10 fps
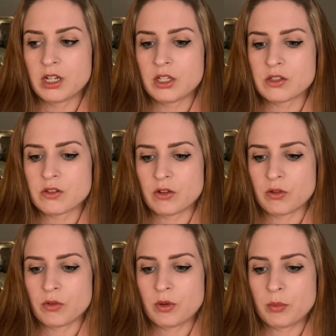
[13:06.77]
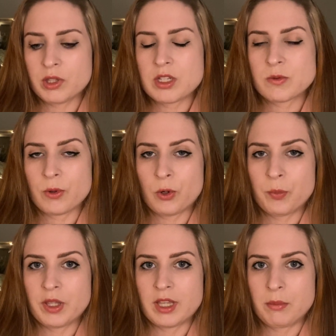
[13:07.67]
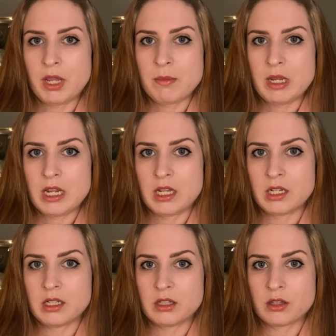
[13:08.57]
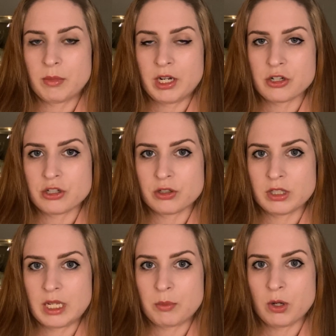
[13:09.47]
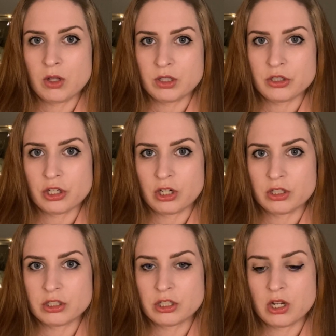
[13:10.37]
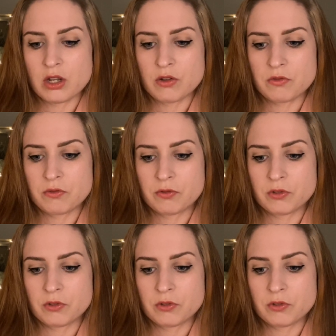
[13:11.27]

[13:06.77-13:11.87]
So police were hoping that maybe the manager let Paul in charge of